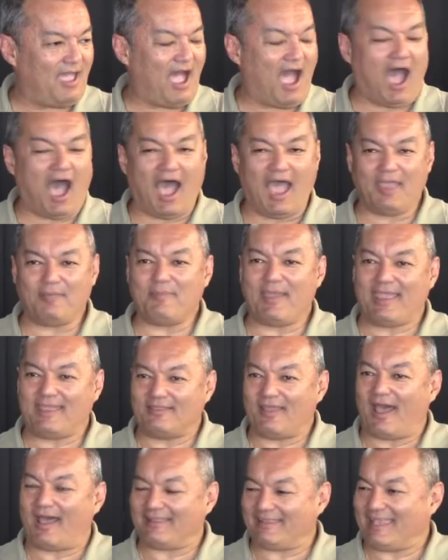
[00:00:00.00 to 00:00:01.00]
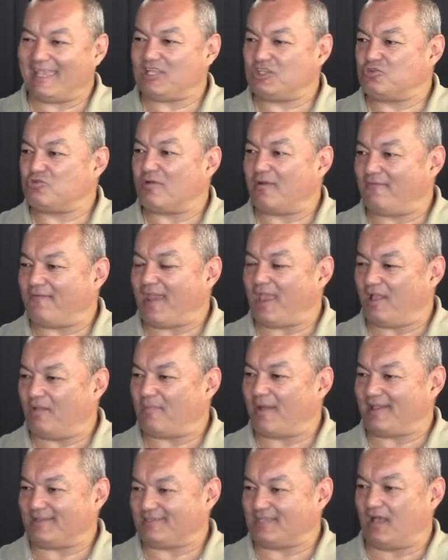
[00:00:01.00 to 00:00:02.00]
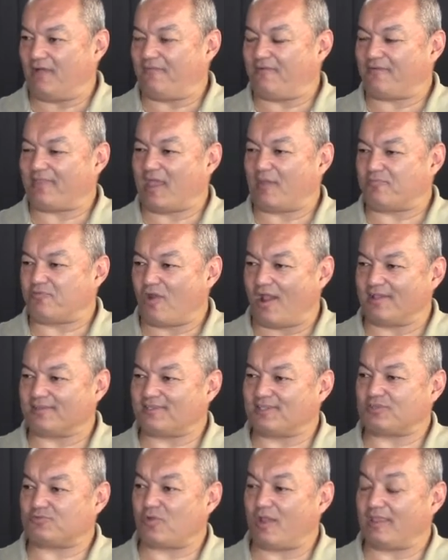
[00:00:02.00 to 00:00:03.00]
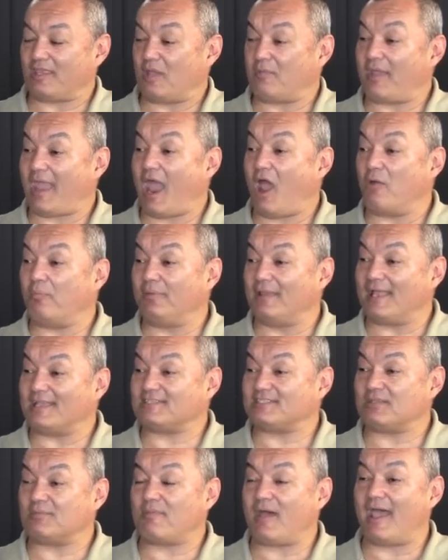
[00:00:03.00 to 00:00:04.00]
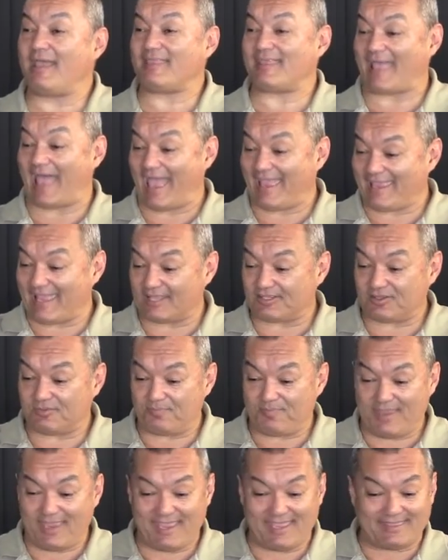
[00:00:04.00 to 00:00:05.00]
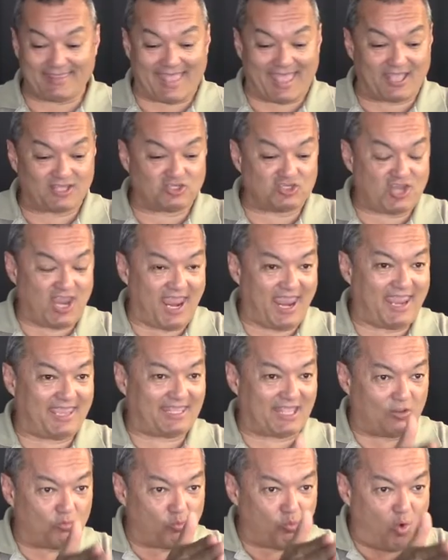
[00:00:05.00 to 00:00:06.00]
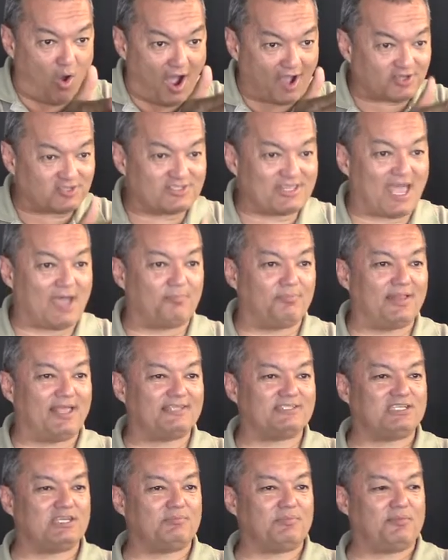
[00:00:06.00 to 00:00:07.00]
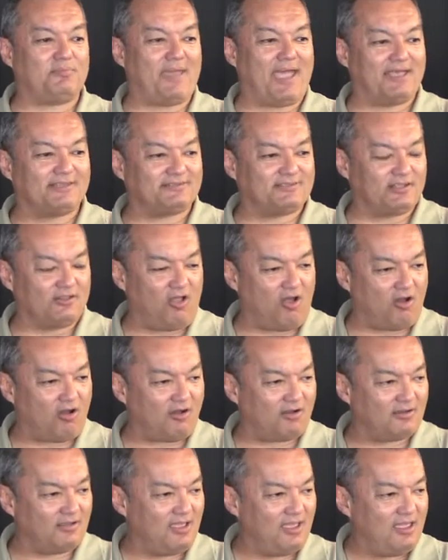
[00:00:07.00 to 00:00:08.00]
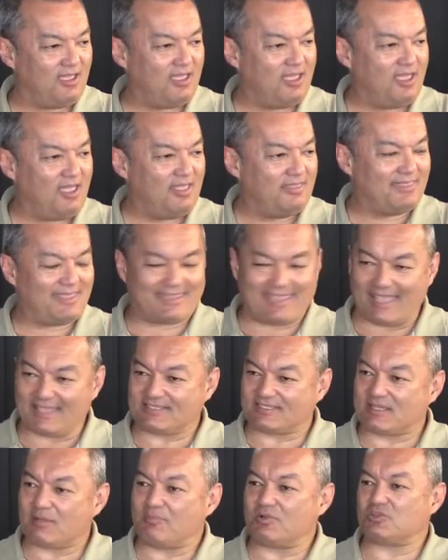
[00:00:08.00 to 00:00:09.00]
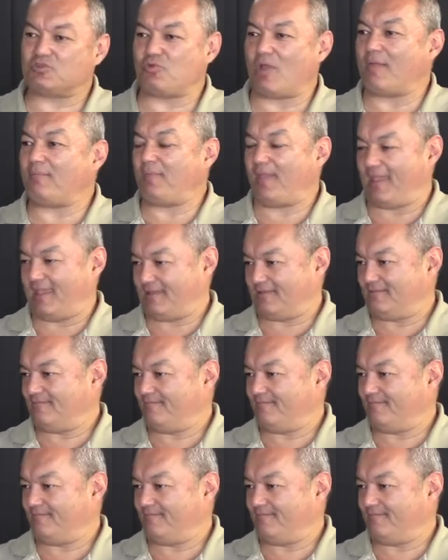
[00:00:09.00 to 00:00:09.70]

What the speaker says: I may not need to avail myself of that process right now, but how blessed am I that I get to be in that chain and watch that blessing be passed along that gets someone's rent paid.